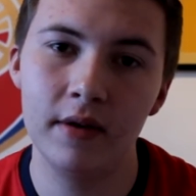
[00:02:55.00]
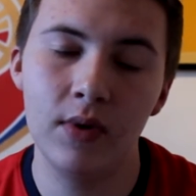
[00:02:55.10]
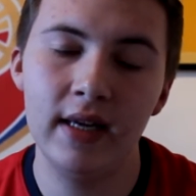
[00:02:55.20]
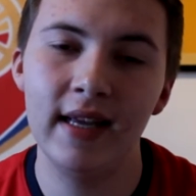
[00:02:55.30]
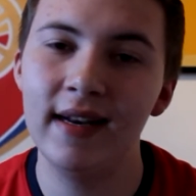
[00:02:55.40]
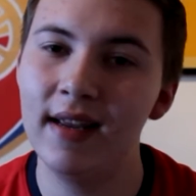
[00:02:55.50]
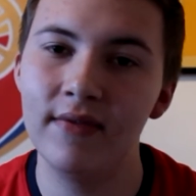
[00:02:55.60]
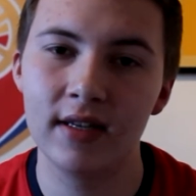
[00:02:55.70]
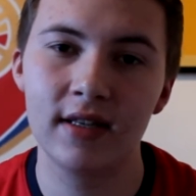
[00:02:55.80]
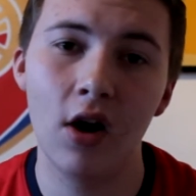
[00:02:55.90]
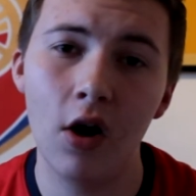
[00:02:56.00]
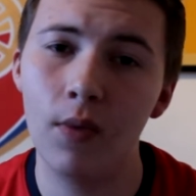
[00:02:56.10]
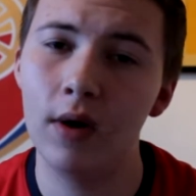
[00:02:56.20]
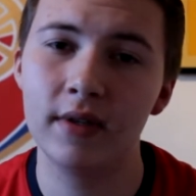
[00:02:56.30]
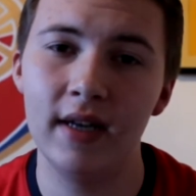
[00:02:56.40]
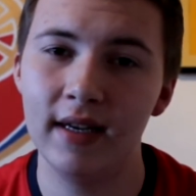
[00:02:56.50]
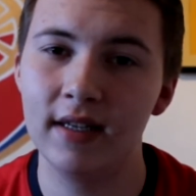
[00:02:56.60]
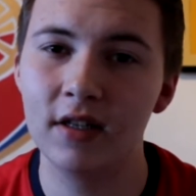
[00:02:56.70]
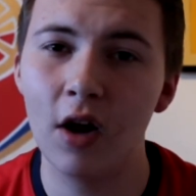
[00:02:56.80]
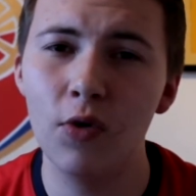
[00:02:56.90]
And we didn't even start well today.
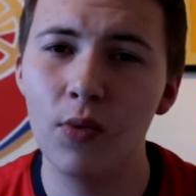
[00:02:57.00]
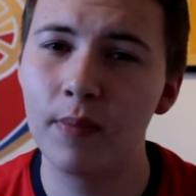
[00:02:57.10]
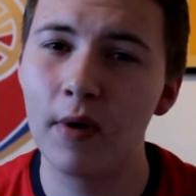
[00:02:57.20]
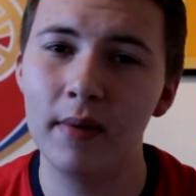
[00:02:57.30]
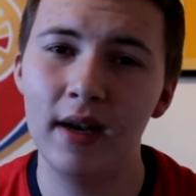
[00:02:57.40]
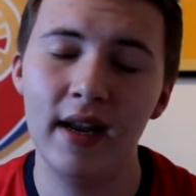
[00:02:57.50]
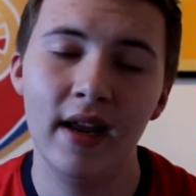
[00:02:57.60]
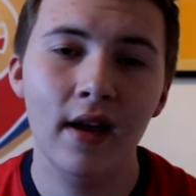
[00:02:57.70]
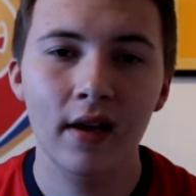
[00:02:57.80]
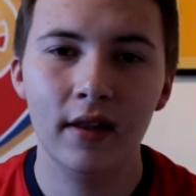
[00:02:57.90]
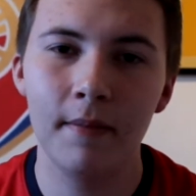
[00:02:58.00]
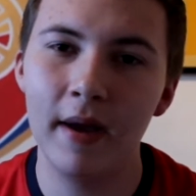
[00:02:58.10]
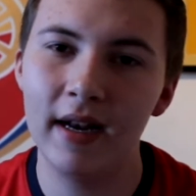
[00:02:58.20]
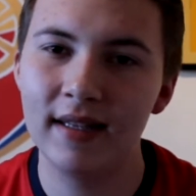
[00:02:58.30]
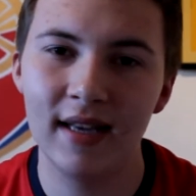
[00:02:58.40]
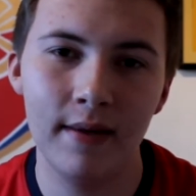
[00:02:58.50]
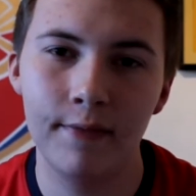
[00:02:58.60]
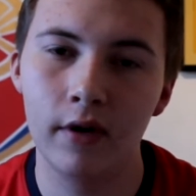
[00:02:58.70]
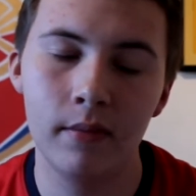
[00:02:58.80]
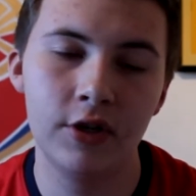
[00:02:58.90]
Stoke were probably the better team
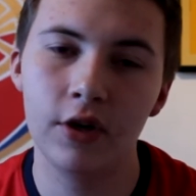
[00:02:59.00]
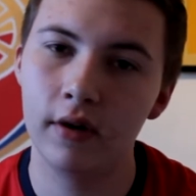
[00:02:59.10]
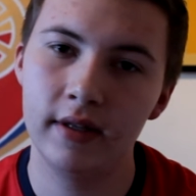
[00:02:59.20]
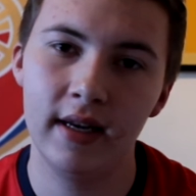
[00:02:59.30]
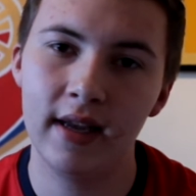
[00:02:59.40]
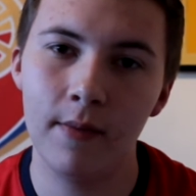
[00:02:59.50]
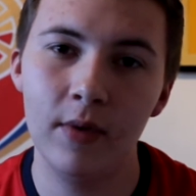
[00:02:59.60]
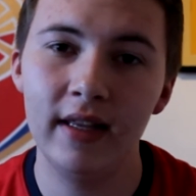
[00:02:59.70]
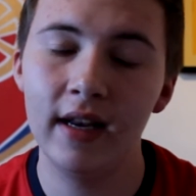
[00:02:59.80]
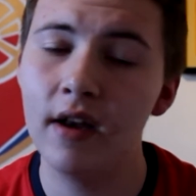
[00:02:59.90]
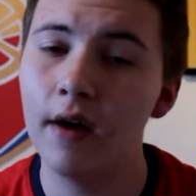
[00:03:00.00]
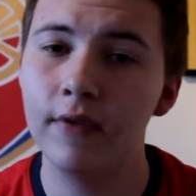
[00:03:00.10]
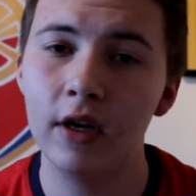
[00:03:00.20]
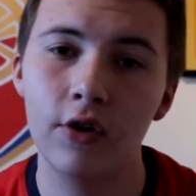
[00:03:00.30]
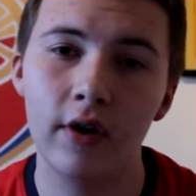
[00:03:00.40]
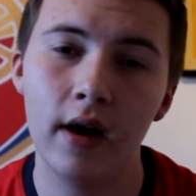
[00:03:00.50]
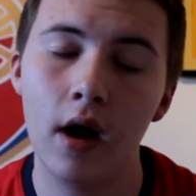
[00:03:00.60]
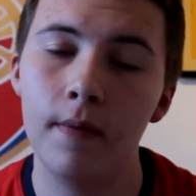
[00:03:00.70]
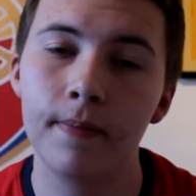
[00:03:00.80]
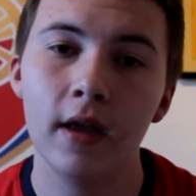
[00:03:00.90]
for a majority of the game. We did nothing
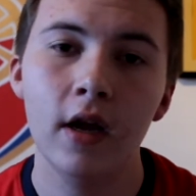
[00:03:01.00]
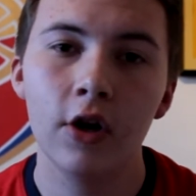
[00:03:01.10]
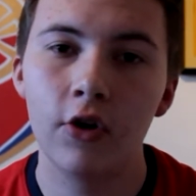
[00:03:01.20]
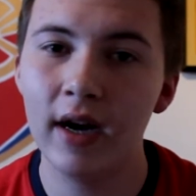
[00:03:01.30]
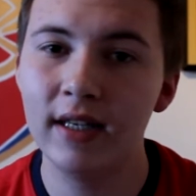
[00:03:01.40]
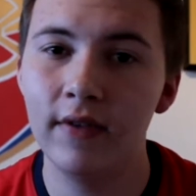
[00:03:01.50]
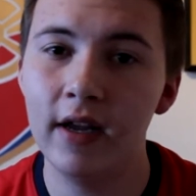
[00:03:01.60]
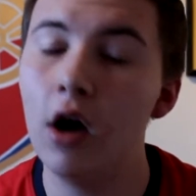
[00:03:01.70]
creatively.